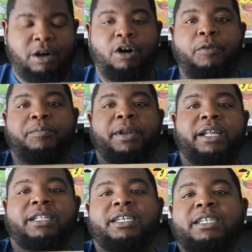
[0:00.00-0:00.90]

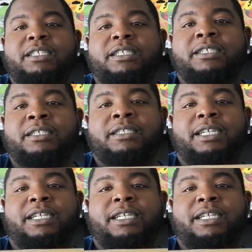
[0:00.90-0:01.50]
opening this,